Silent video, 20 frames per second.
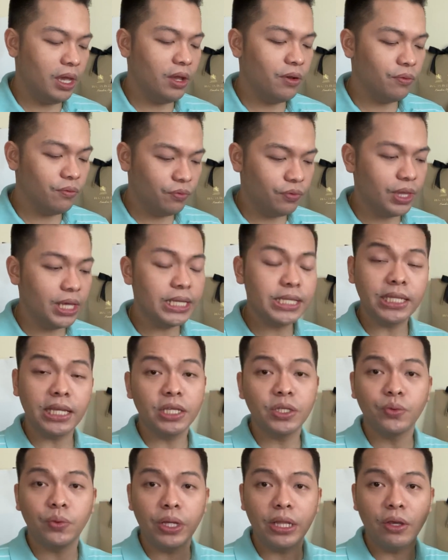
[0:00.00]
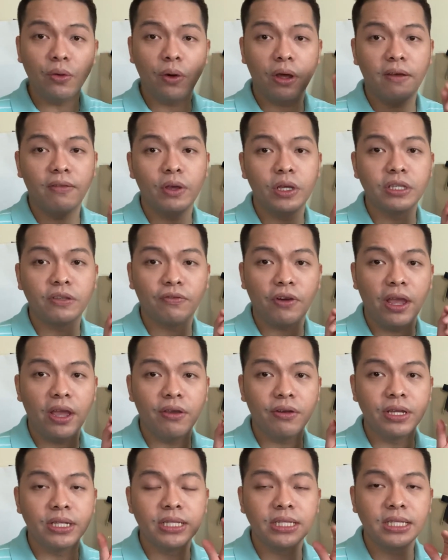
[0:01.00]
this is really one of those
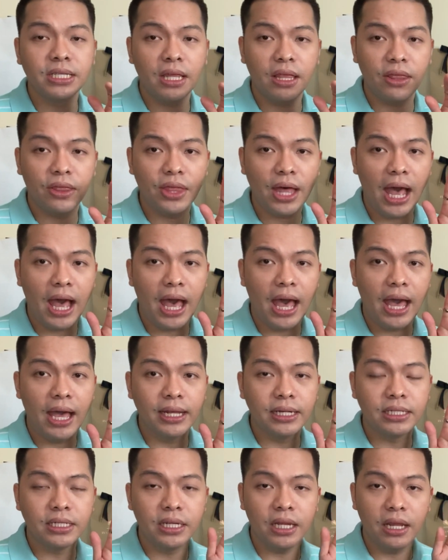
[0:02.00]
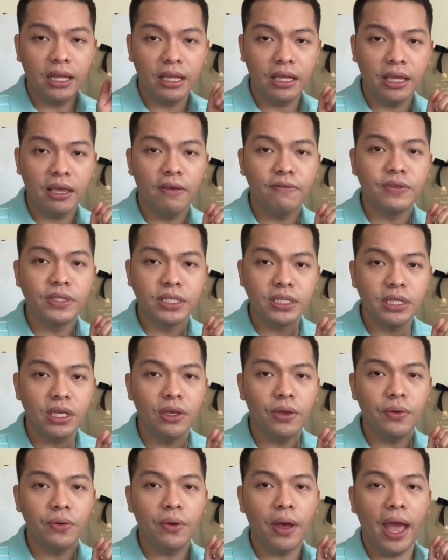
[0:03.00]
fragrances that gives
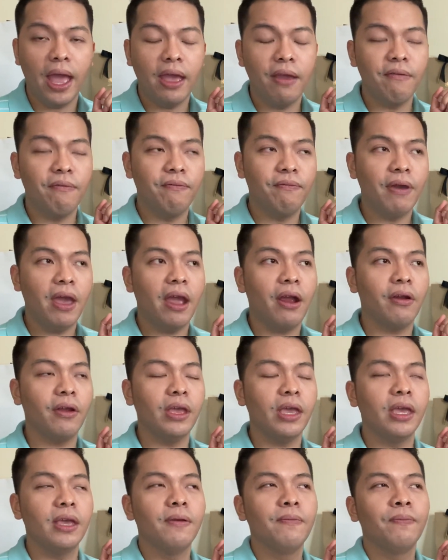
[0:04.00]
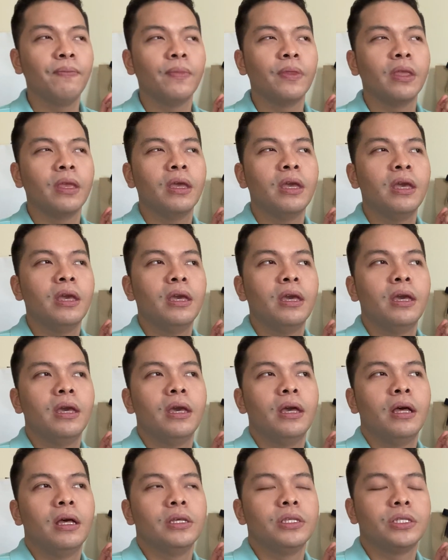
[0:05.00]
you a very
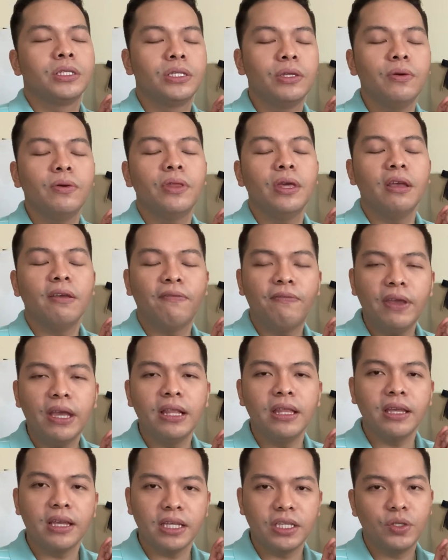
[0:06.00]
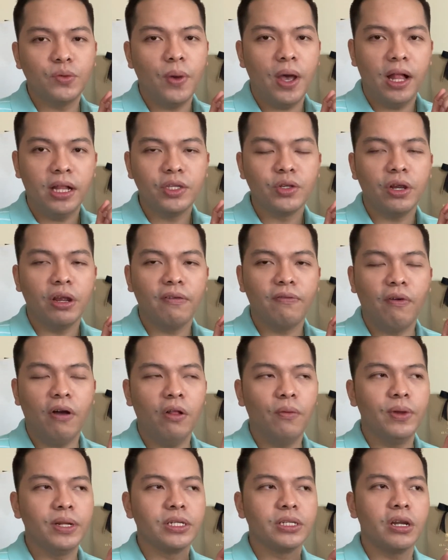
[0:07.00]
soothing feeling as well during fall
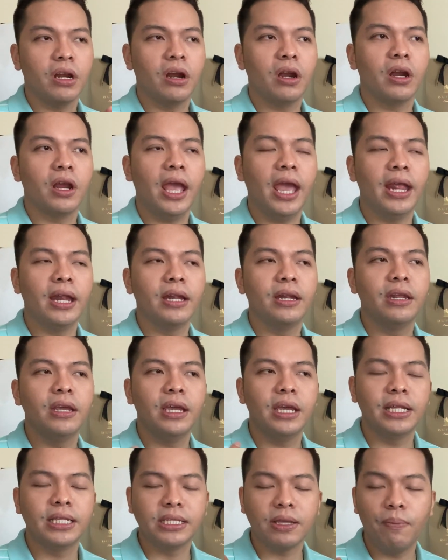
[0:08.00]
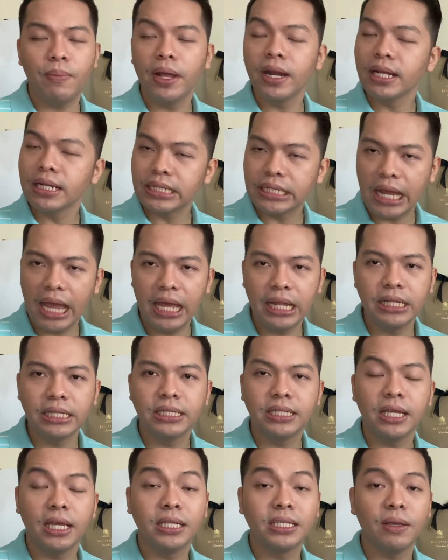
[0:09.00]
winter, and it's a bit
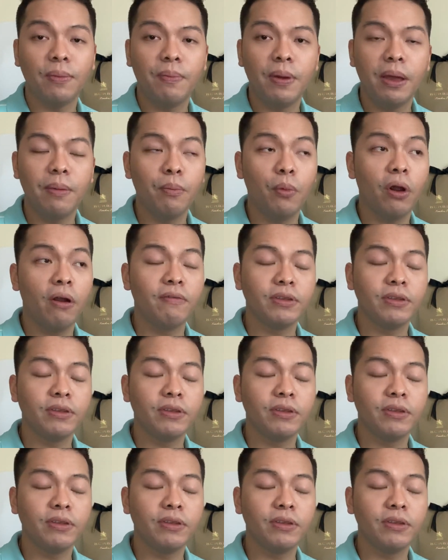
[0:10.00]
intense, it's a bit more of a